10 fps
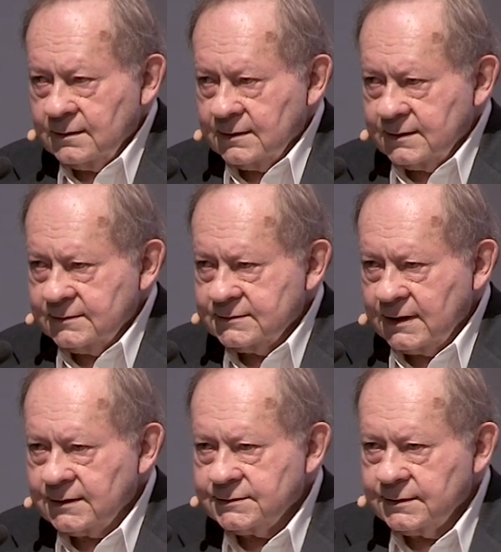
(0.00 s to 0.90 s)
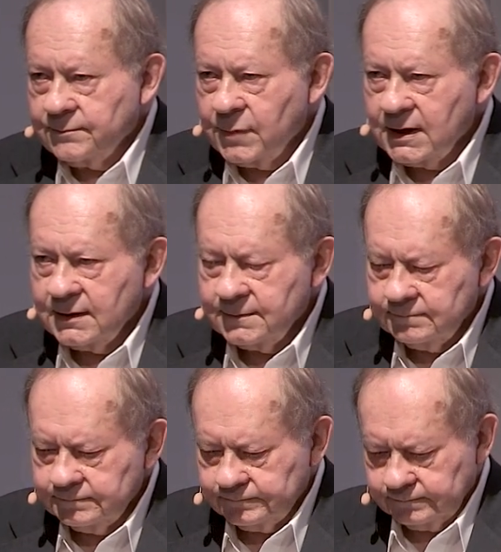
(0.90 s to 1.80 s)
The distinction
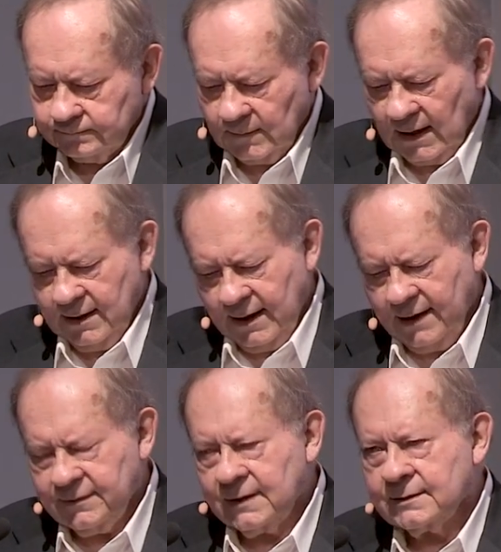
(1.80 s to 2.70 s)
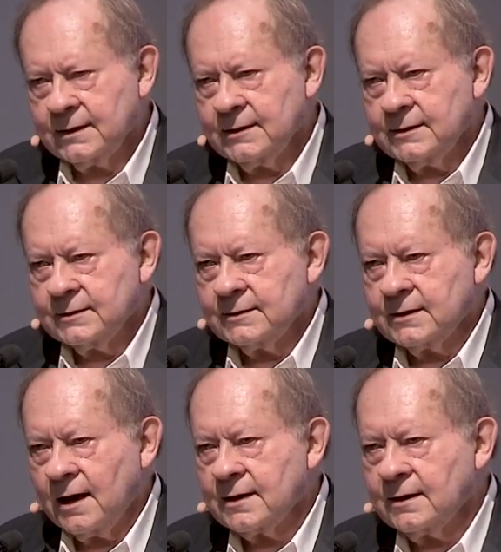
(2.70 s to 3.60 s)
being, and that
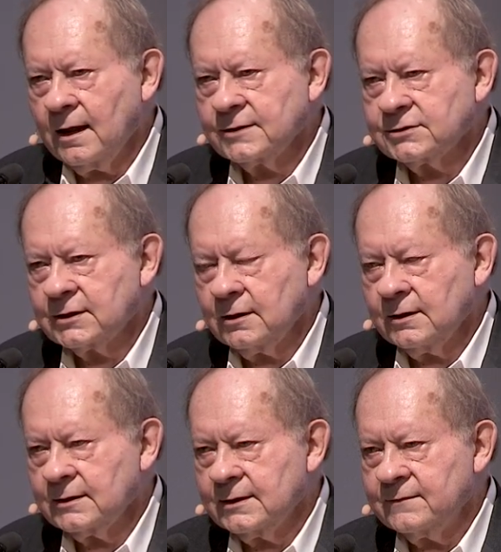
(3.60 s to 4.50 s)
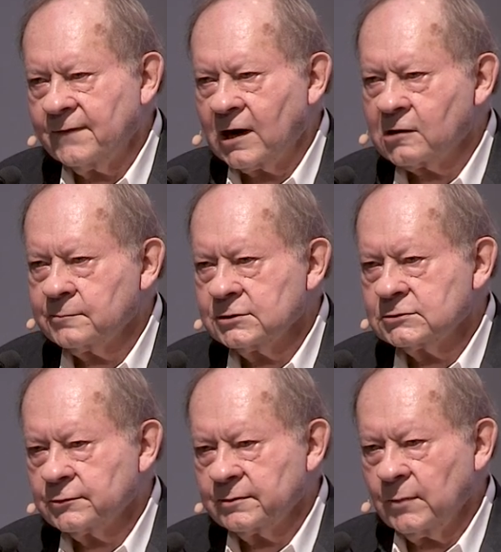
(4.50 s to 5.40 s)
non logical
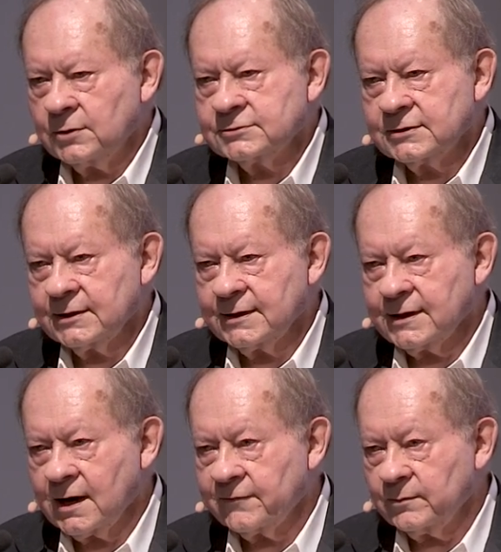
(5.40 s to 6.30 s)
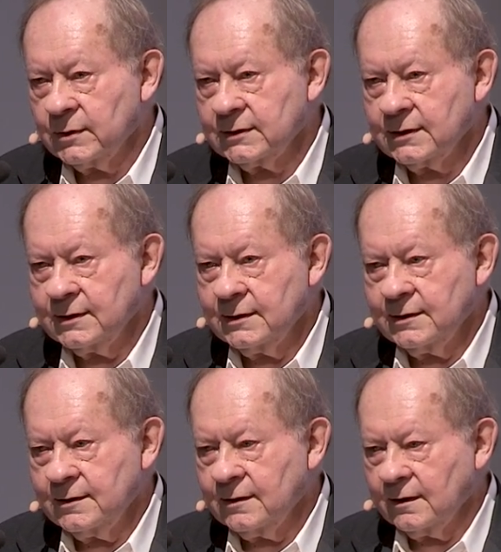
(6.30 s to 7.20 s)
environments were mostly government,
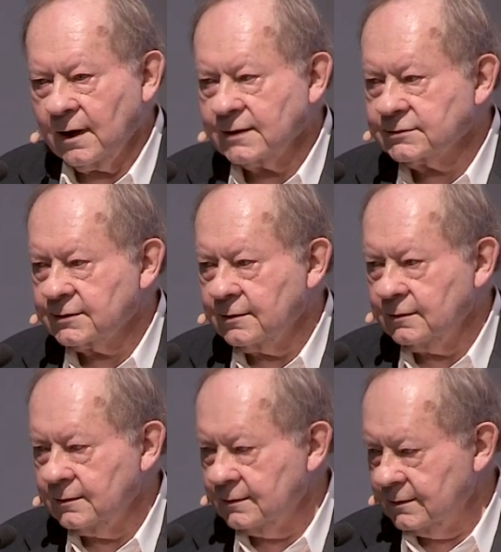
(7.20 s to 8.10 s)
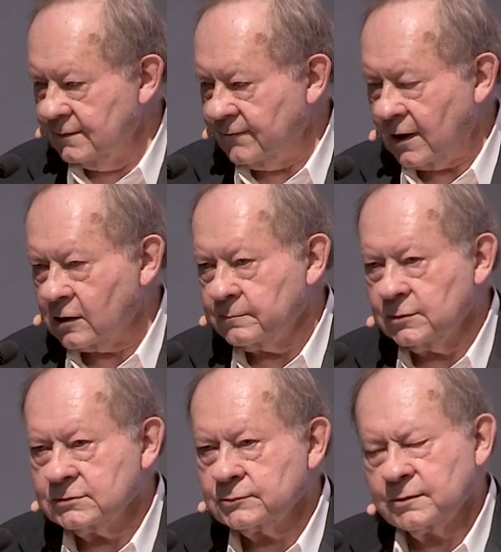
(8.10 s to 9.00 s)
logical
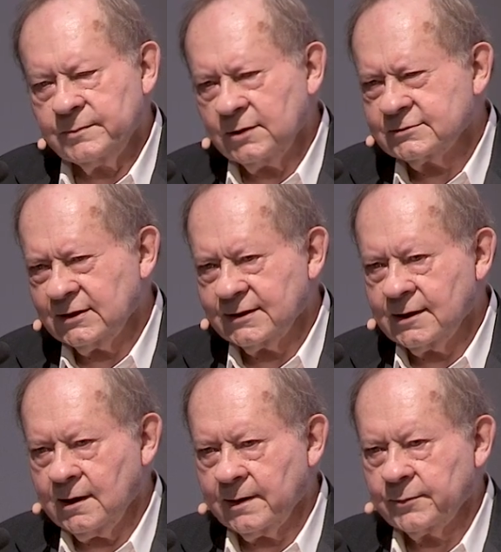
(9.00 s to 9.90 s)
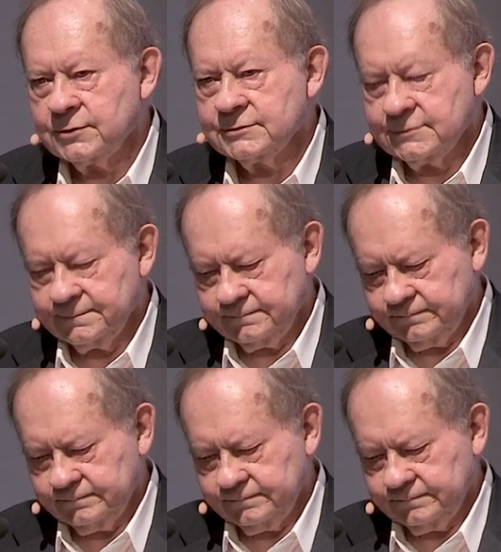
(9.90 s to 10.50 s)
environments were mostly commerce.